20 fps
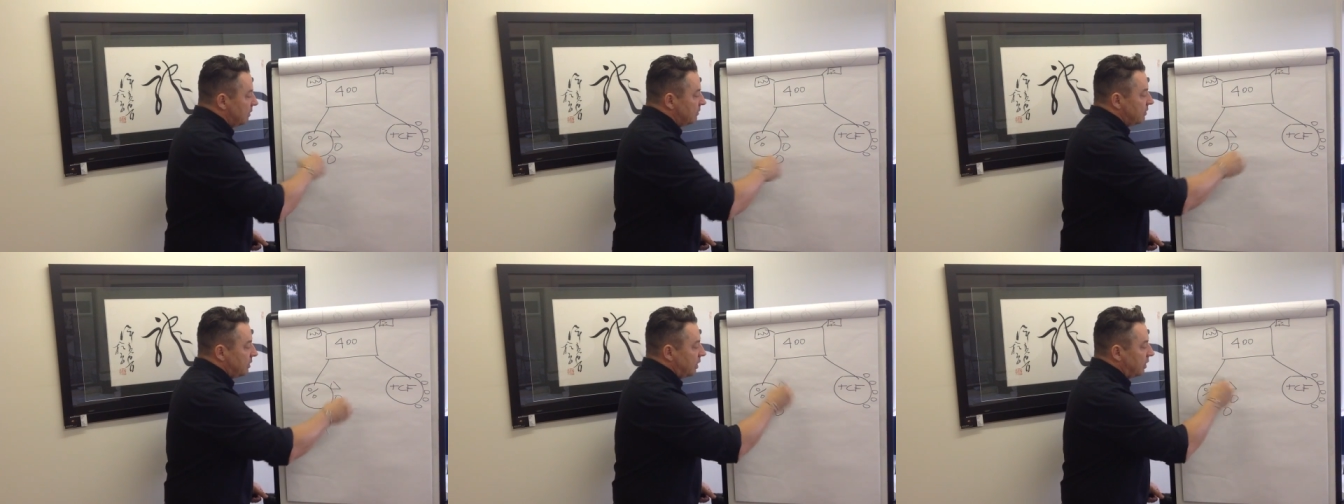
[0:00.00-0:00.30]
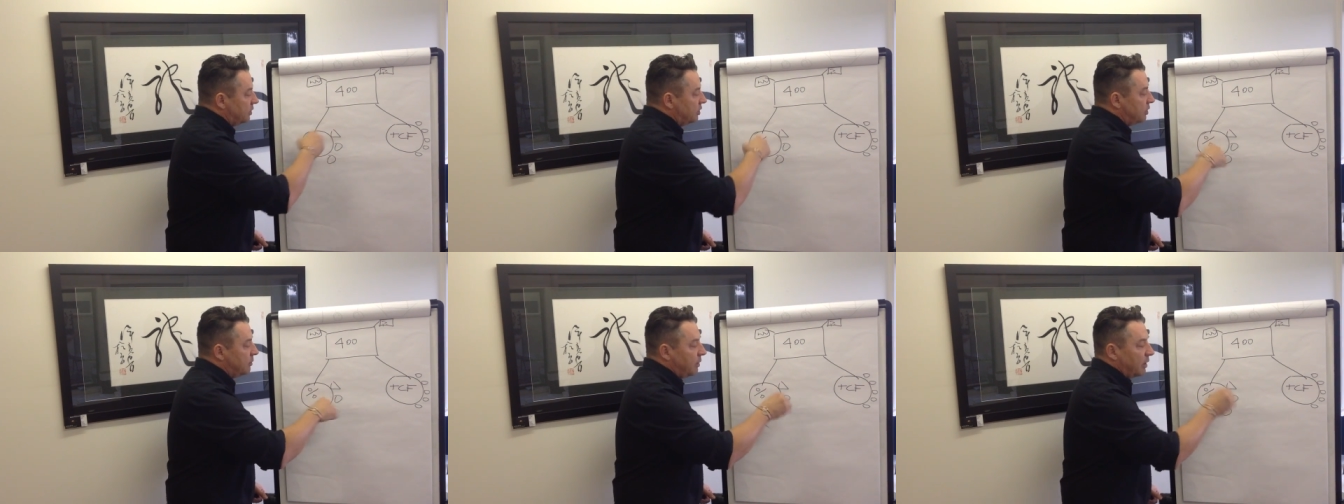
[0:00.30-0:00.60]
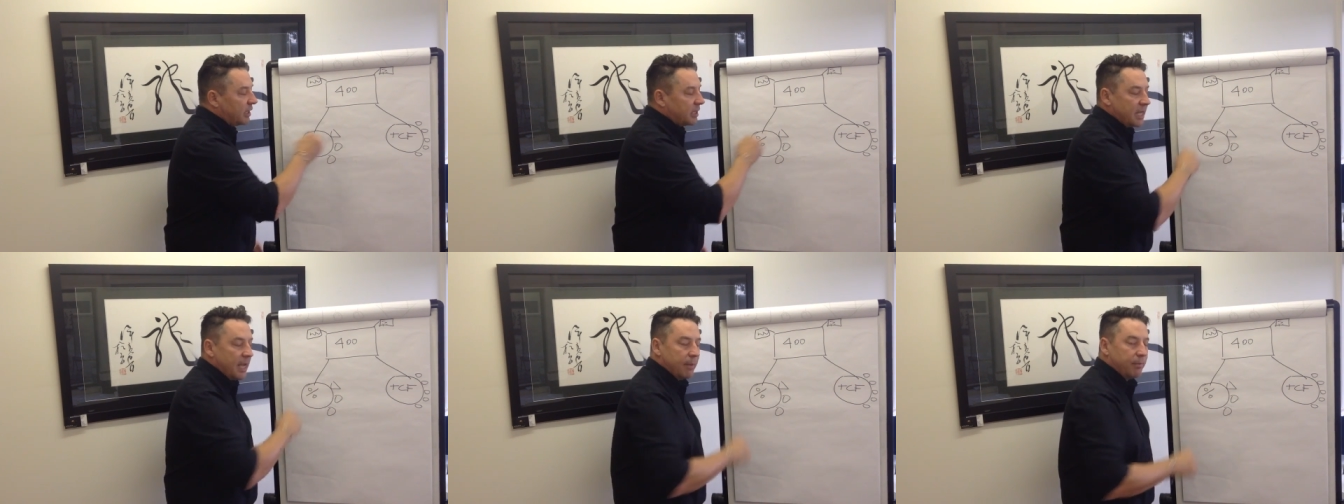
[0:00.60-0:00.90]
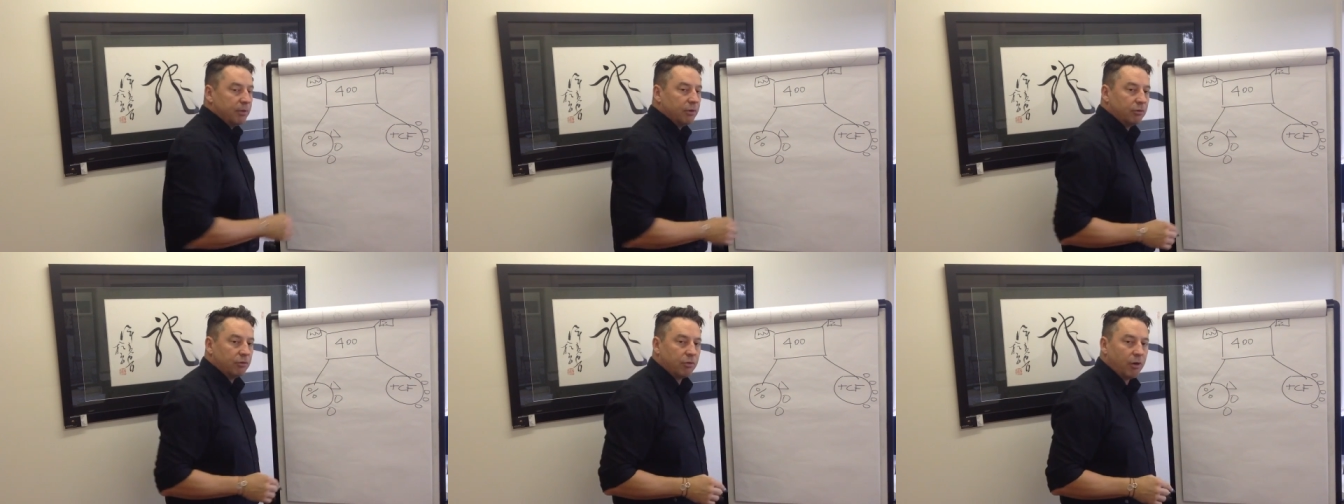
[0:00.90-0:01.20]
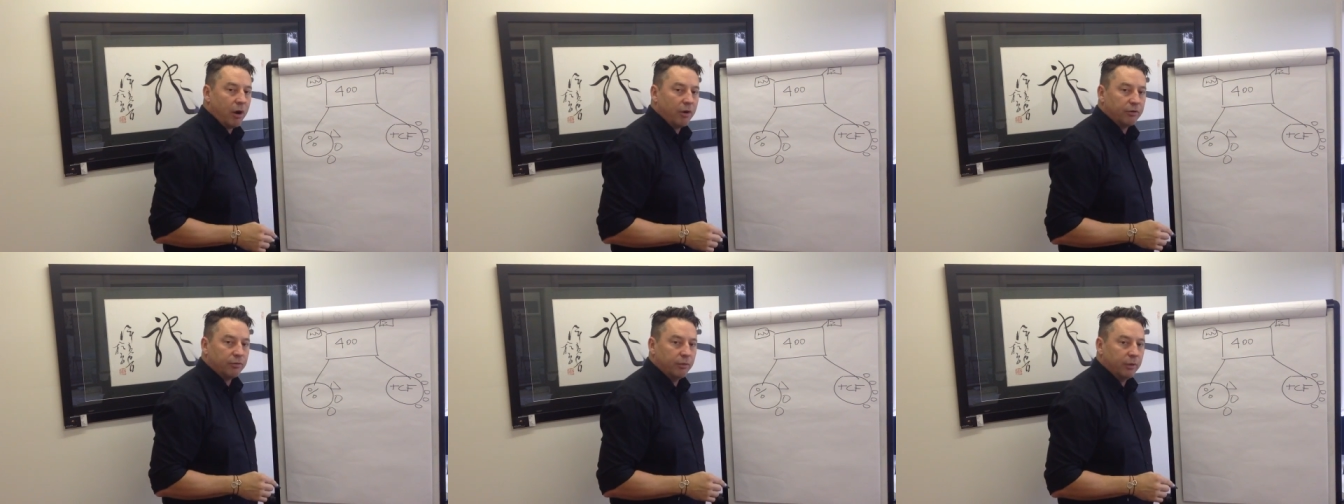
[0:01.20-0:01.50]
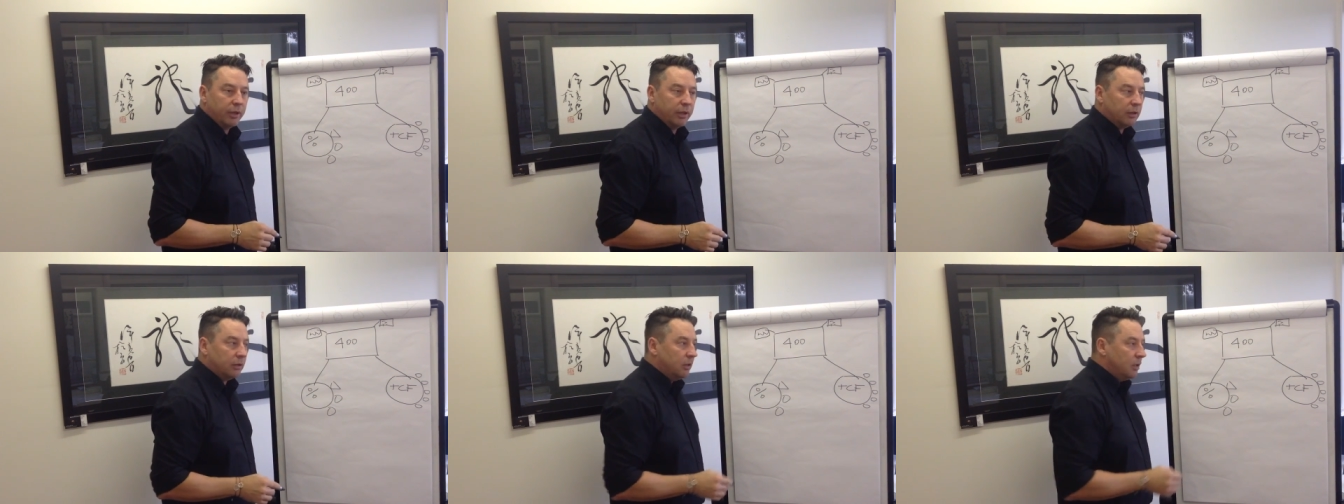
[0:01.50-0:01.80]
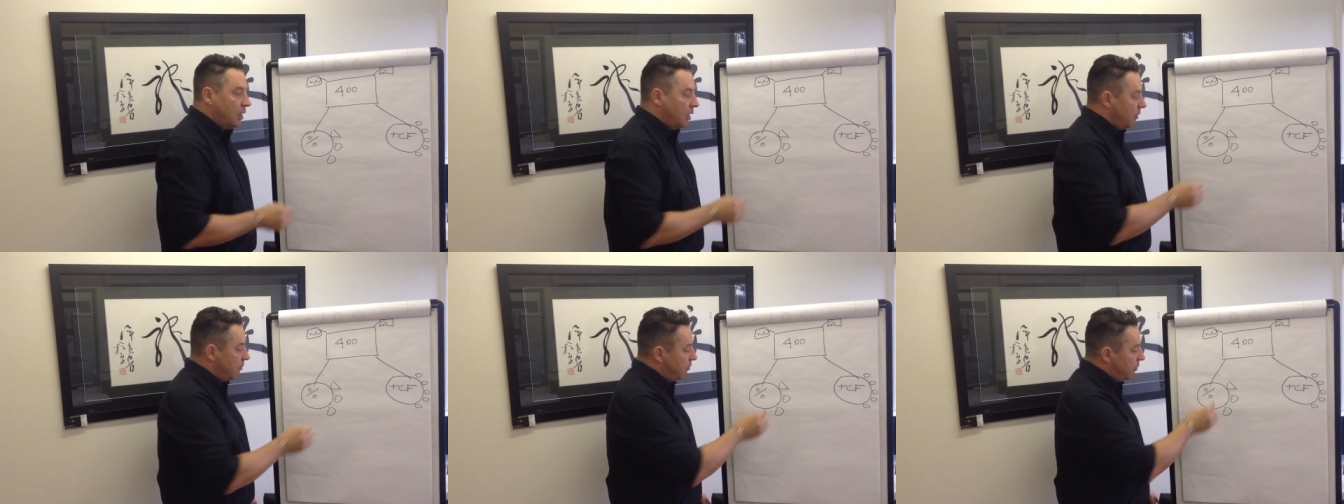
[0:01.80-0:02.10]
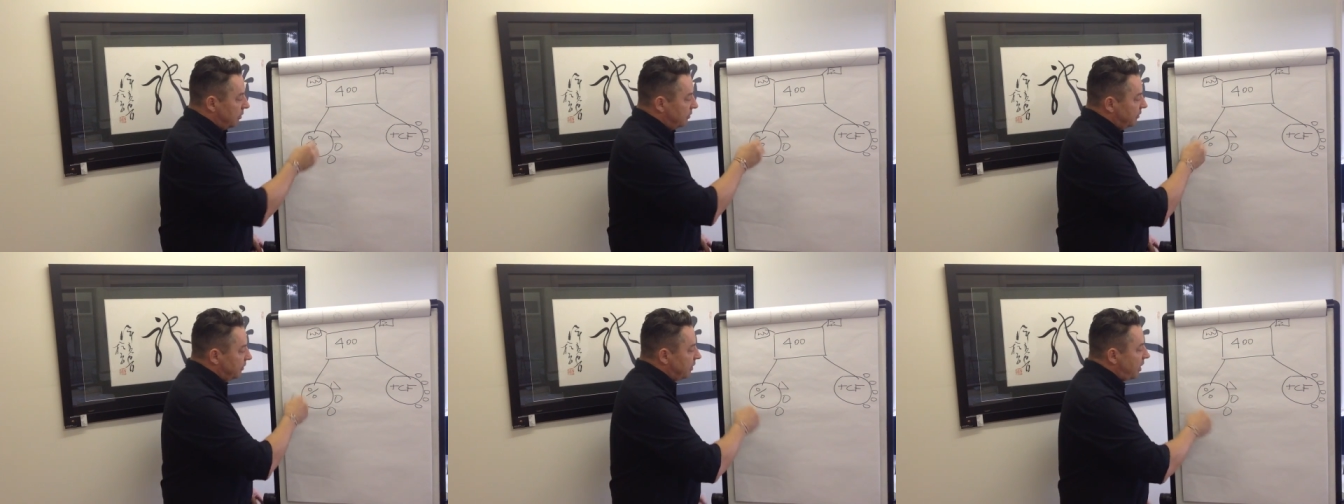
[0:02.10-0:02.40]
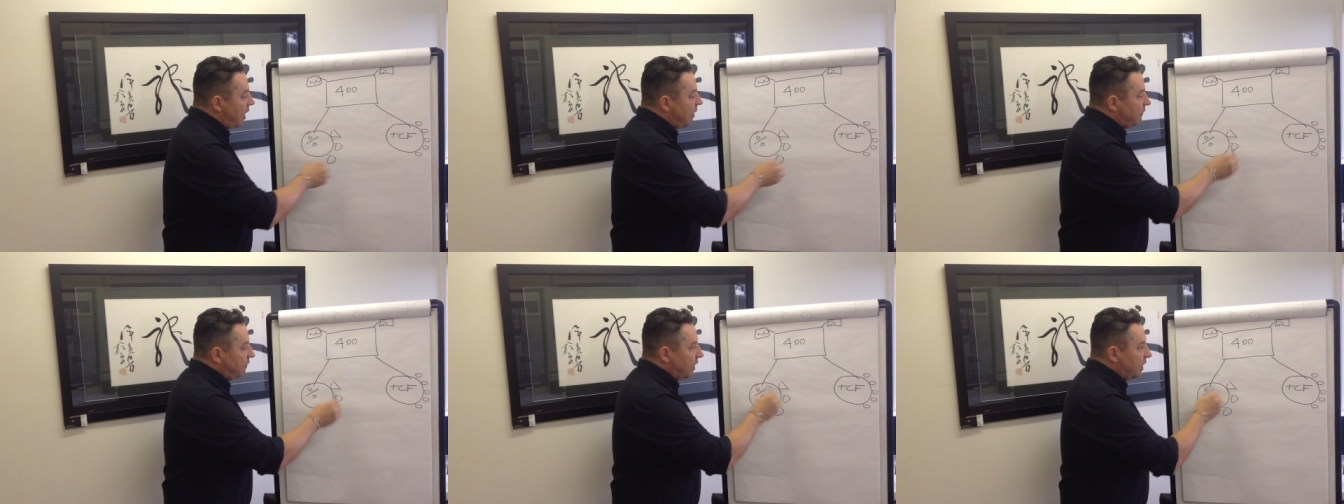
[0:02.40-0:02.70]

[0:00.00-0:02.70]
than I do my capital growth wheel. Over